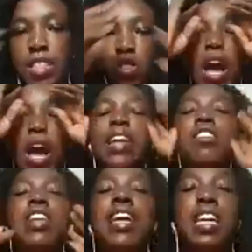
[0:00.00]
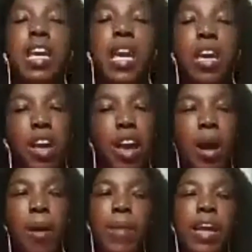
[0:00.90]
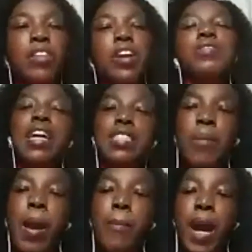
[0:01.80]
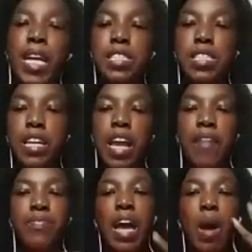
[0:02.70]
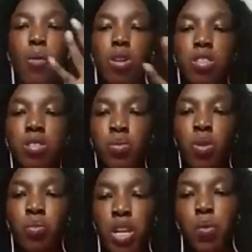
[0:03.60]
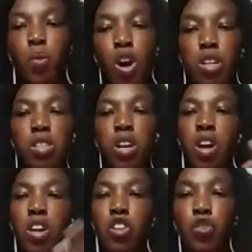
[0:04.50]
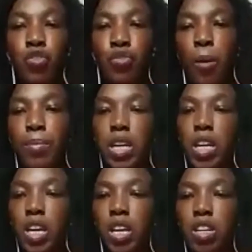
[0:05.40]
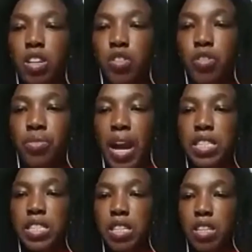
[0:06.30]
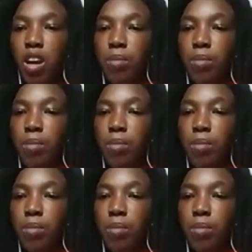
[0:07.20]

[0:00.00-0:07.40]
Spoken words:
So I kind of like engraved that in my mindset, and that was what really worked, for me in, fighting,